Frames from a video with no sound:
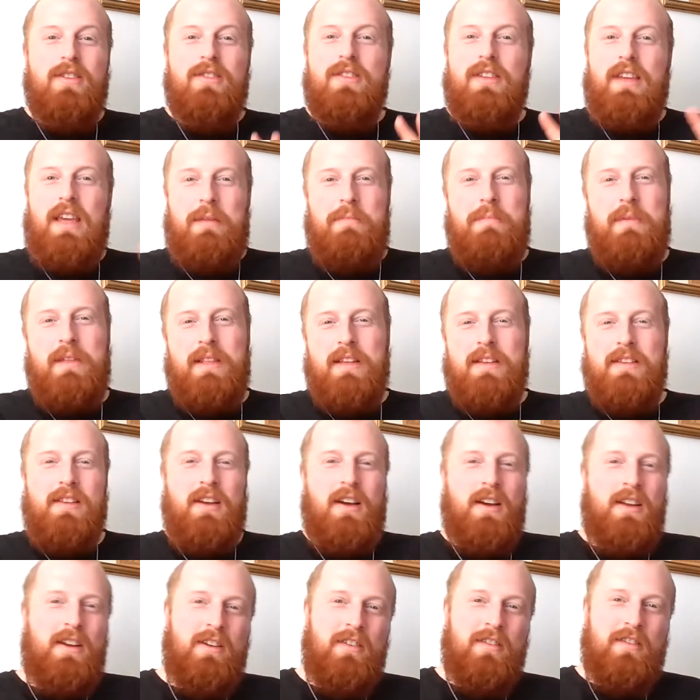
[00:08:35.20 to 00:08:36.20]
So keeping
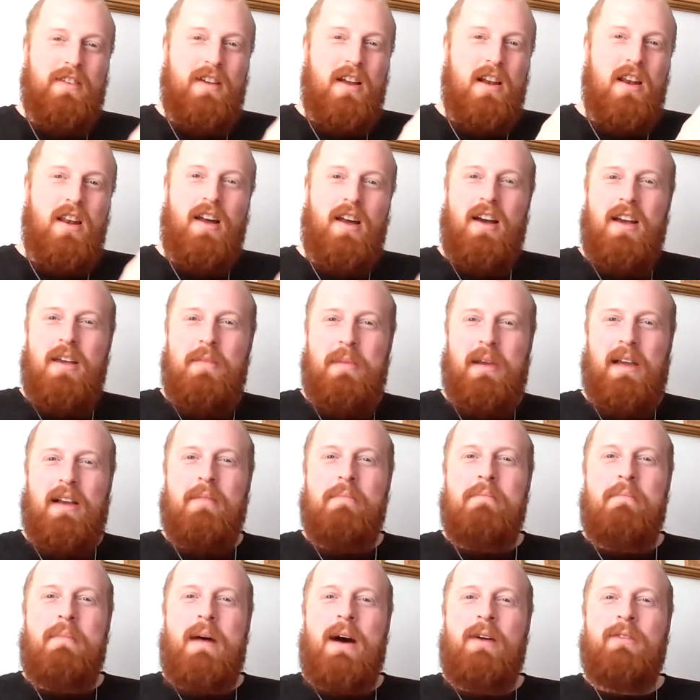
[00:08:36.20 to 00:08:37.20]
this idea of climbing
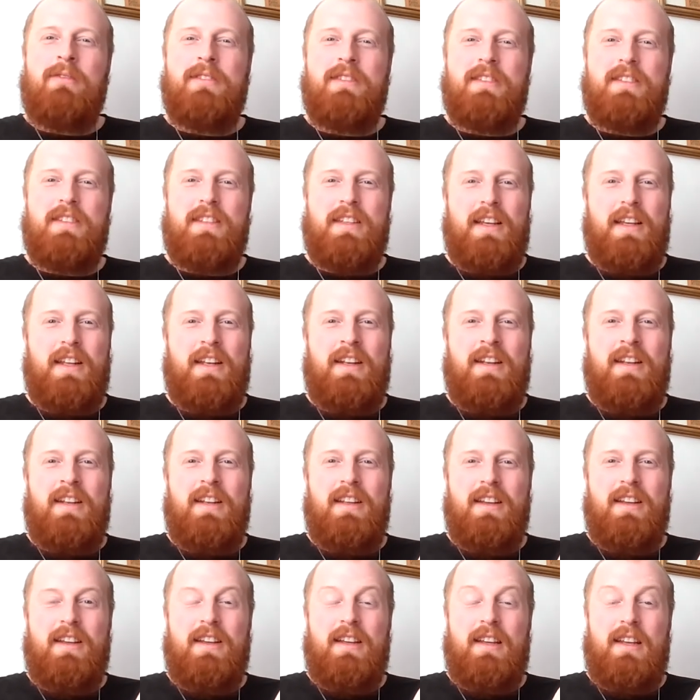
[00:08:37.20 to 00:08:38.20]
a mountain
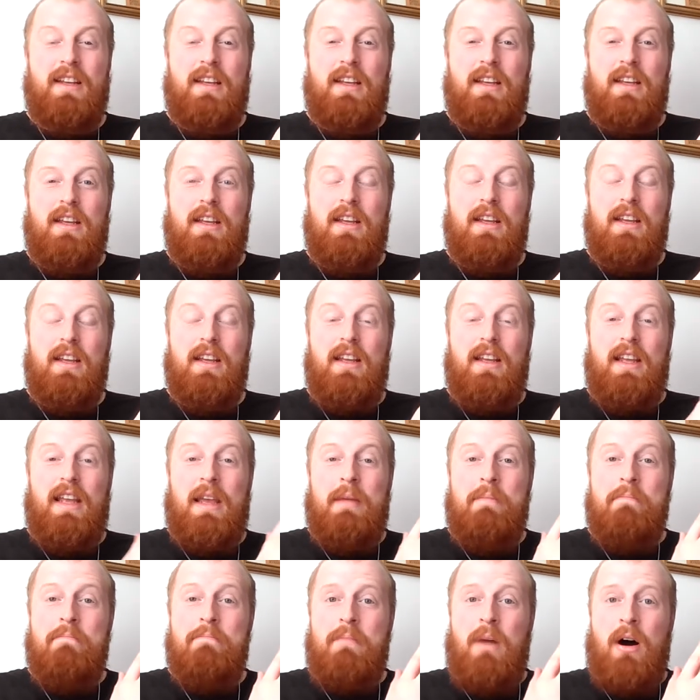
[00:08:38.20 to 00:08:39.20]

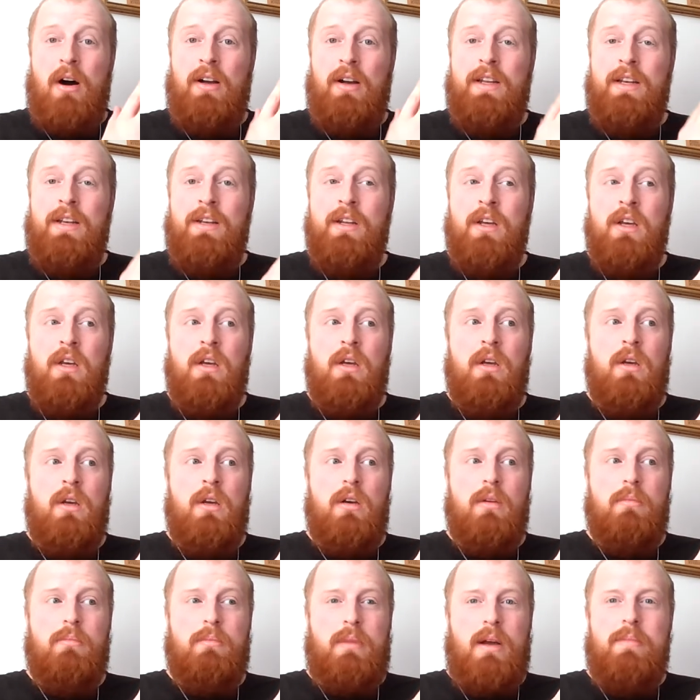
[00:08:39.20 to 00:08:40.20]
in mind
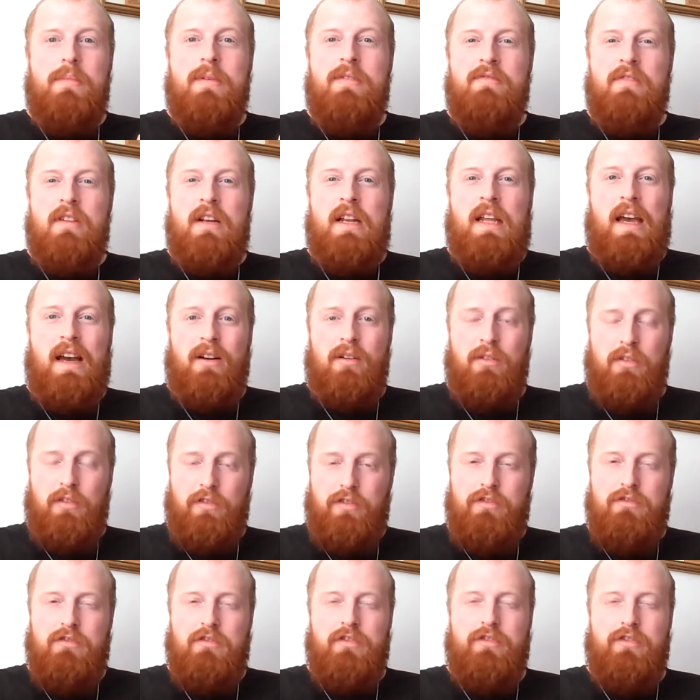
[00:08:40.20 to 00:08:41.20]
might be really
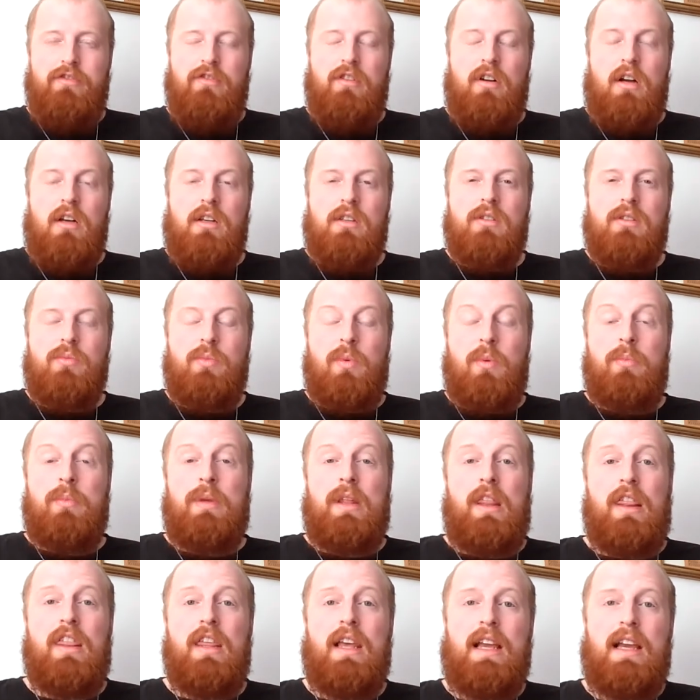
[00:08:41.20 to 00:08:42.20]
helpful for us when
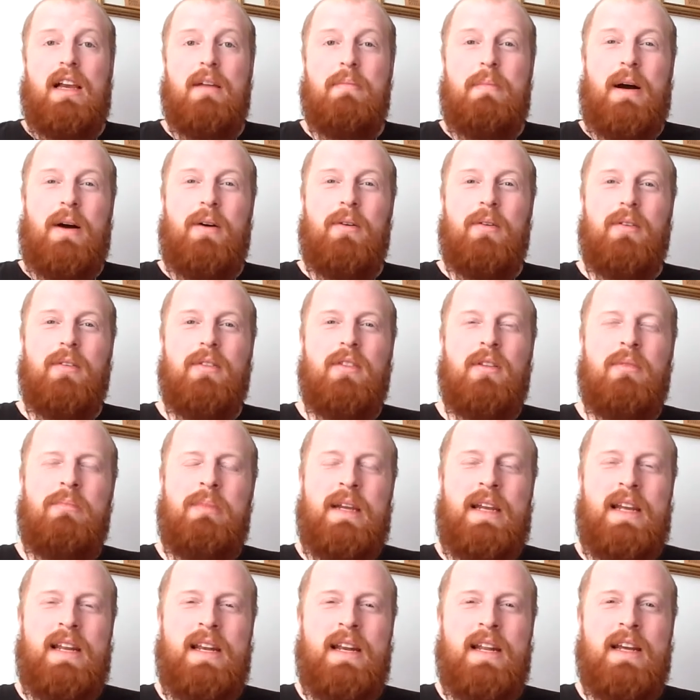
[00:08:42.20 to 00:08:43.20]
we think about the
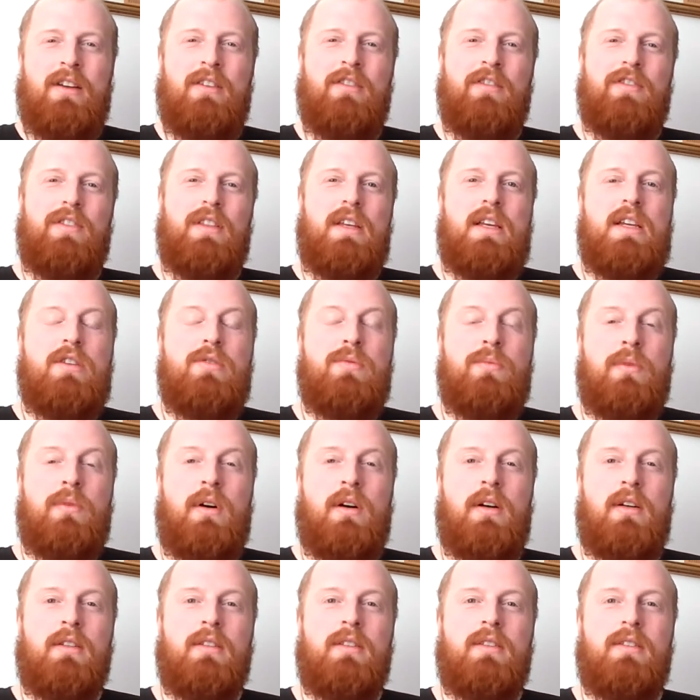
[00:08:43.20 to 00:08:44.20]
meaning of these
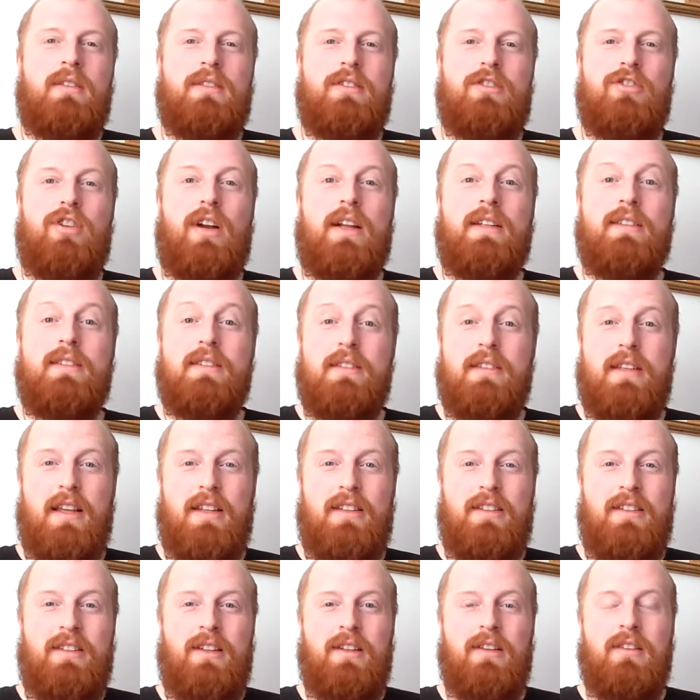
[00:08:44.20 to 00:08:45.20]
words,
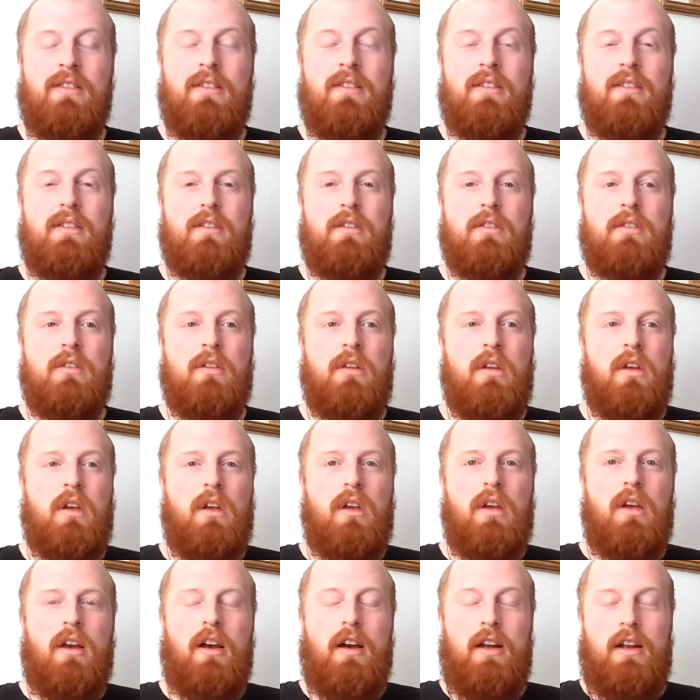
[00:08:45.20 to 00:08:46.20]
transcendence
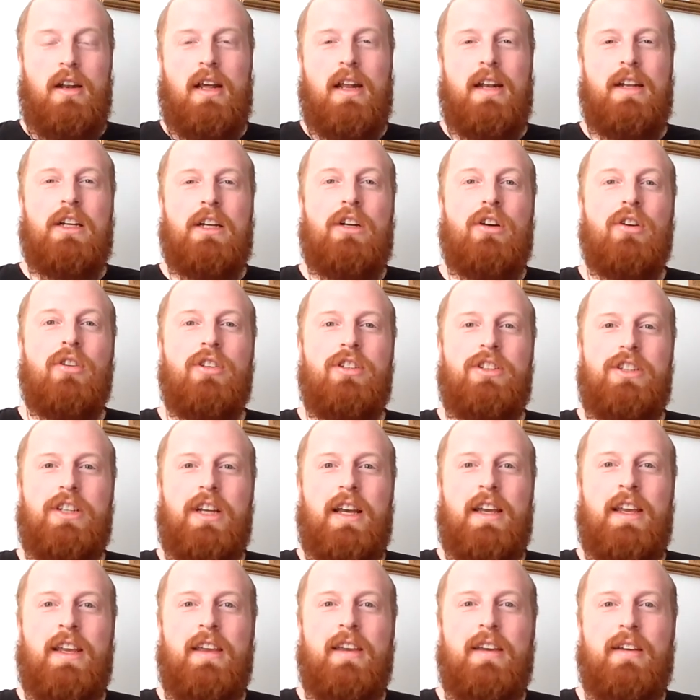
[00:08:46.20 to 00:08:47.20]
and
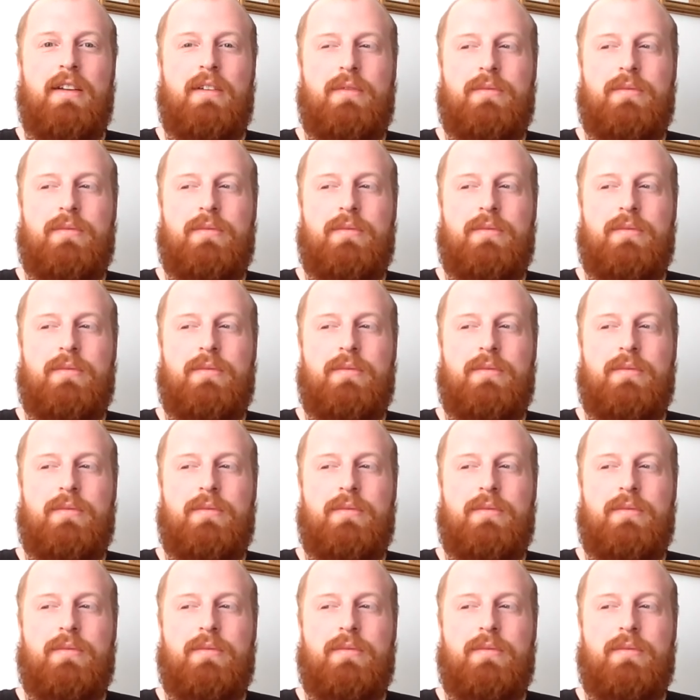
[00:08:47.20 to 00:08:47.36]
anagoge.